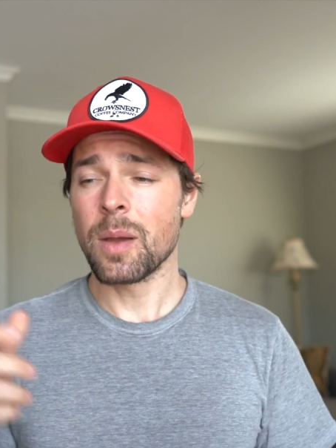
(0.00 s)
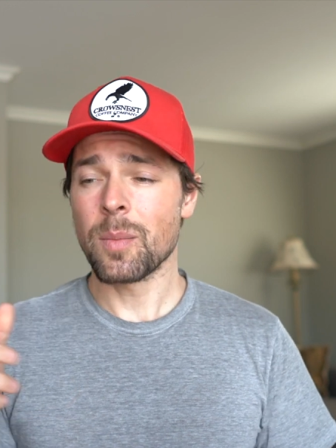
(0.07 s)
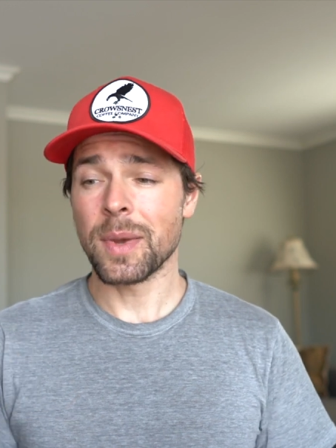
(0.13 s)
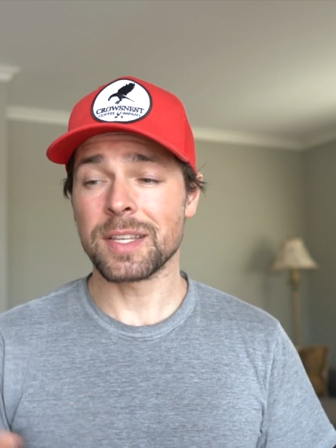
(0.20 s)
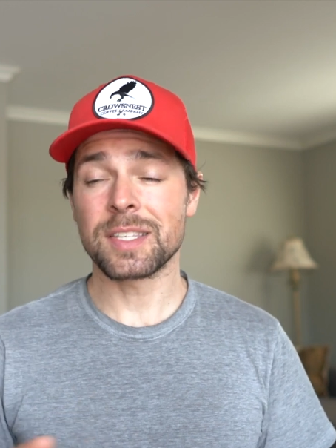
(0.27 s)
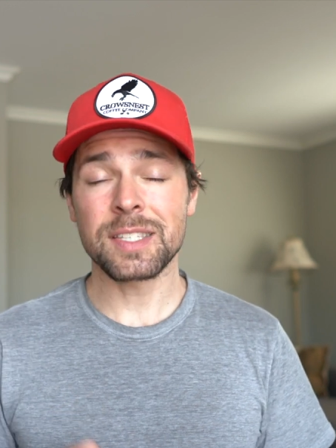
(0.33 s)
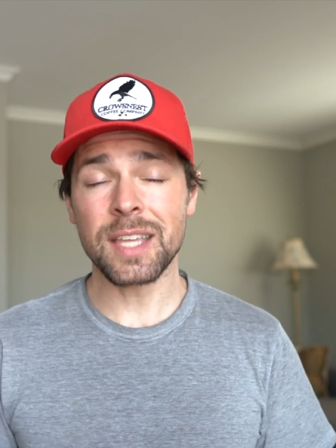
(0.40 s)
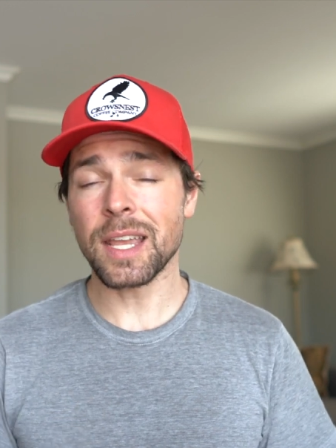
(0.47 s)

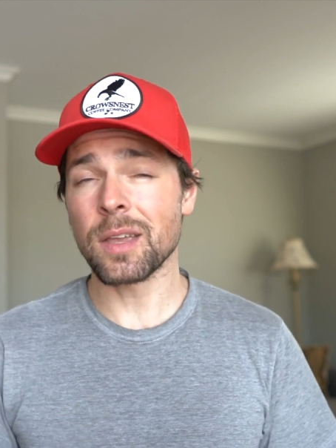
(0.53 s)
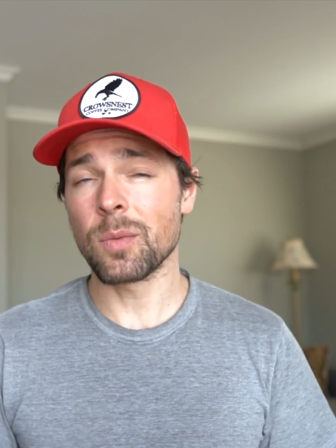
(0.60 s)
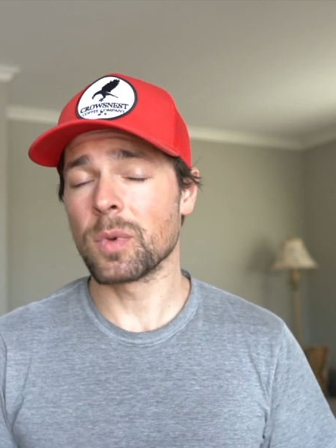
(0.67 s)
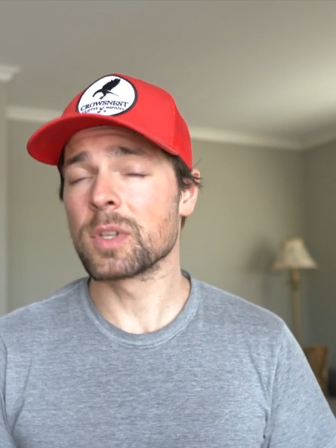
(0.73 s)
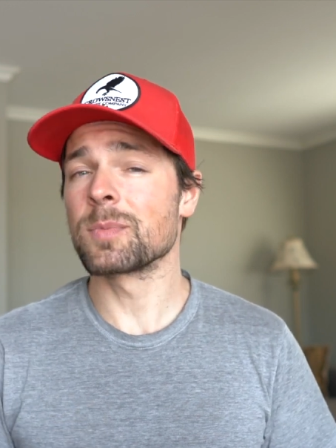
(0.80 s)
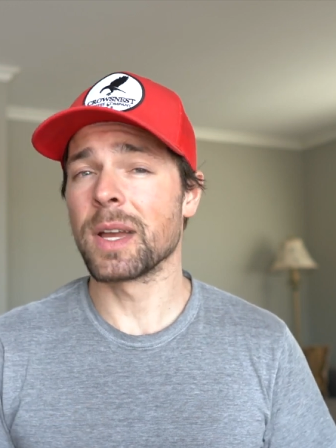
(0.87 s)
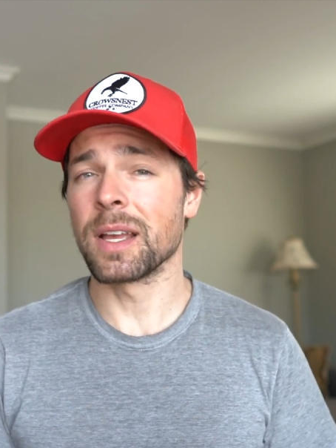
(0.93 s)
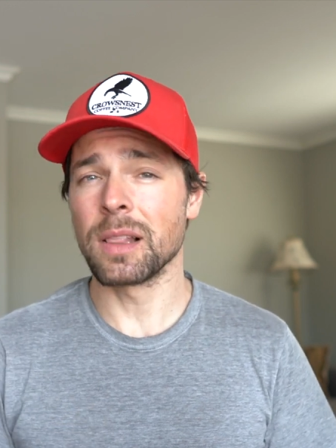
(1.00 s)
My second
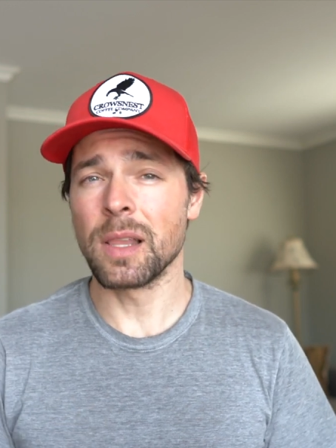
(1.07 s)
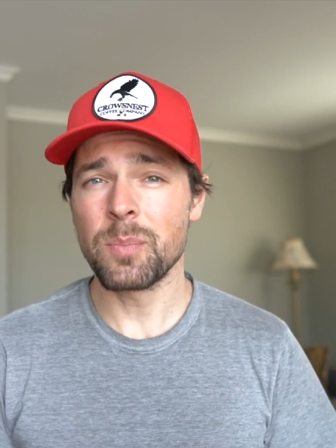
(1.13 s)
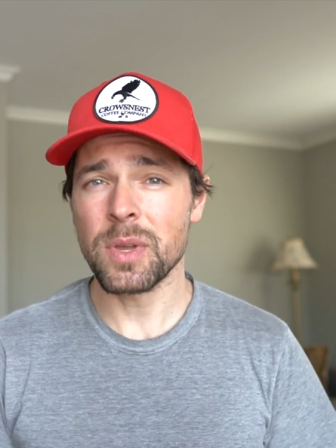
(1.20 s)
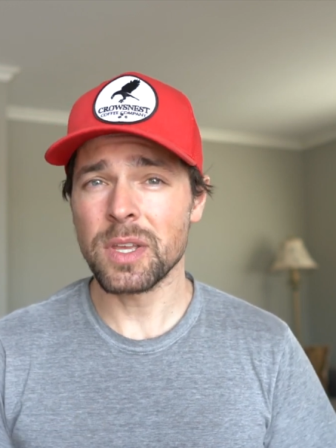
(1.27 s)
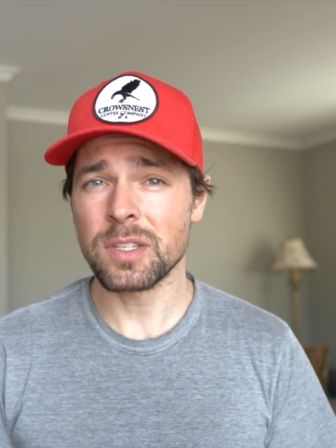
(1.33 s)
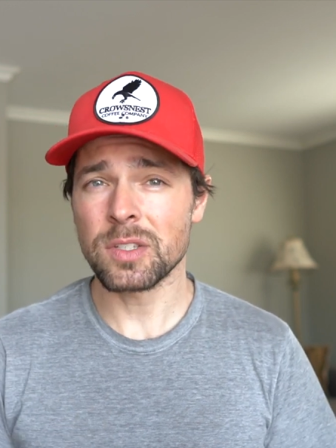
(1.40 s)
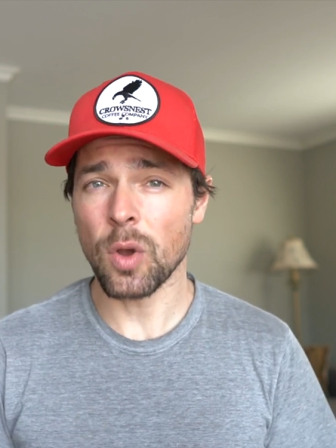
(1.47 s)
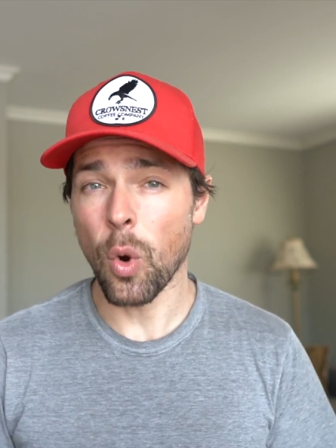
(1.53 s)
was my
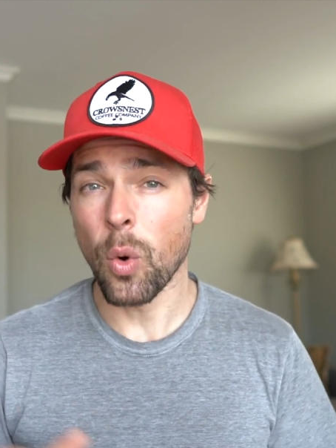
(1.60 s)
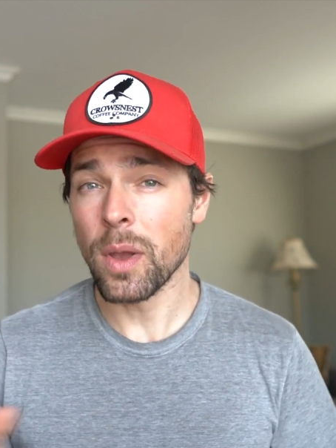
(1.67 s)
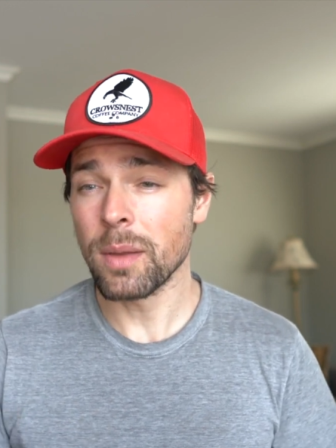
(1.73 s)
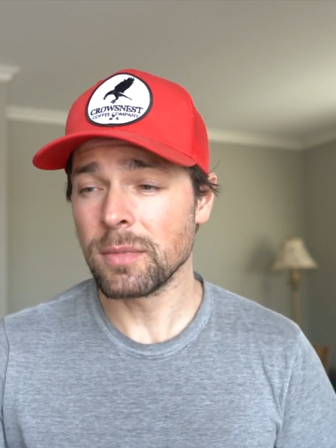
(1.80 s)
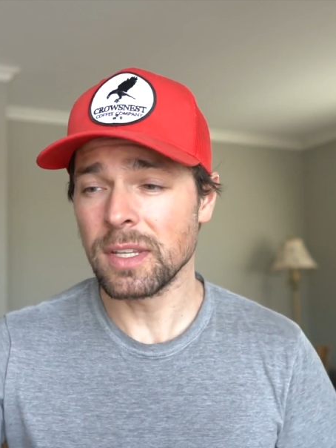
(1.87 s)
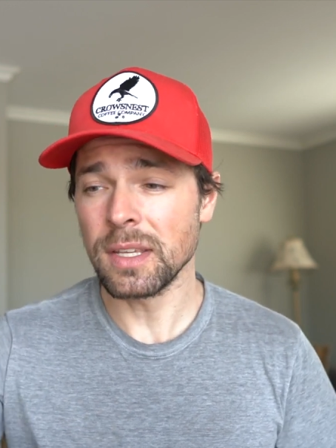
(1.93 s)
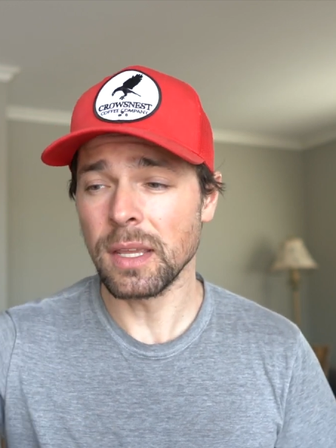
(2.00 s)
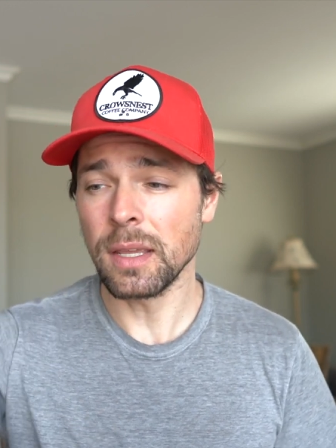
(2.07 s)
Olympus
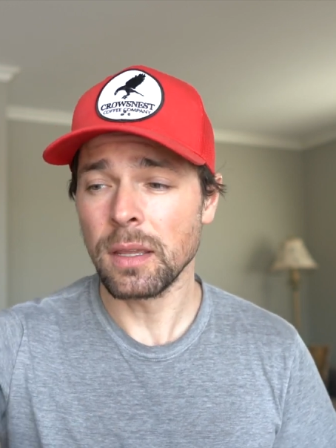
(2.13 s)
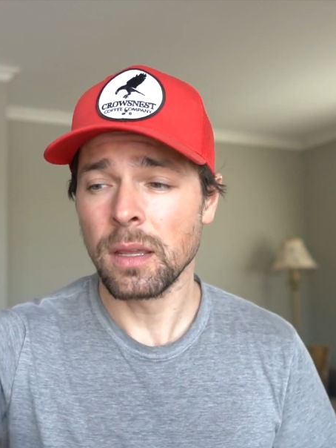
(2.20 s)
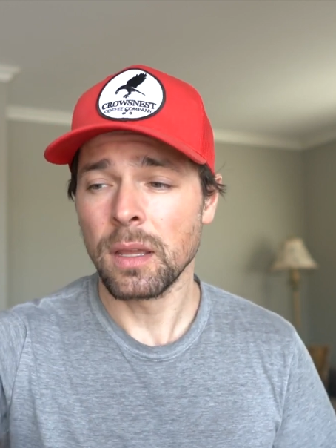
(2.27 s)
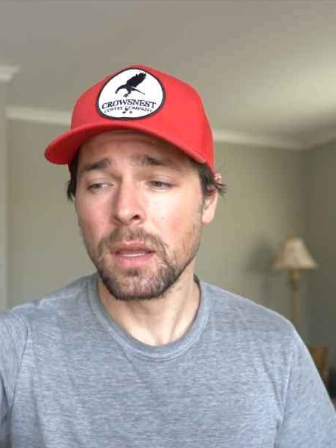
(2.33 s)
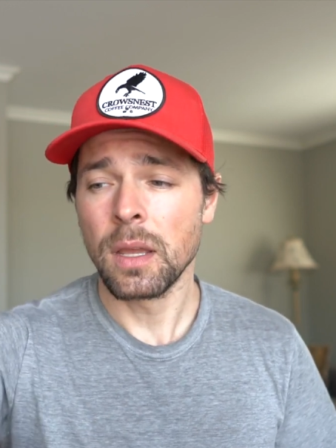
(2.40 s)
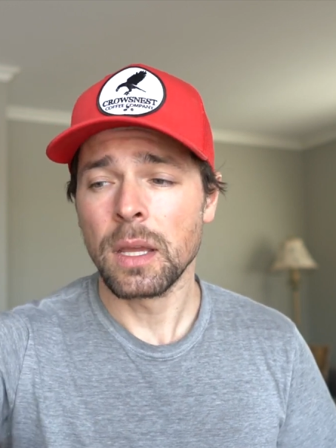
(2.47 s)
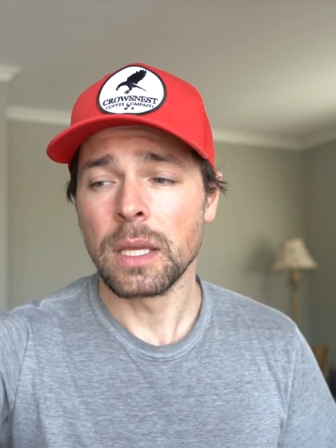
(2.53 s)
OMD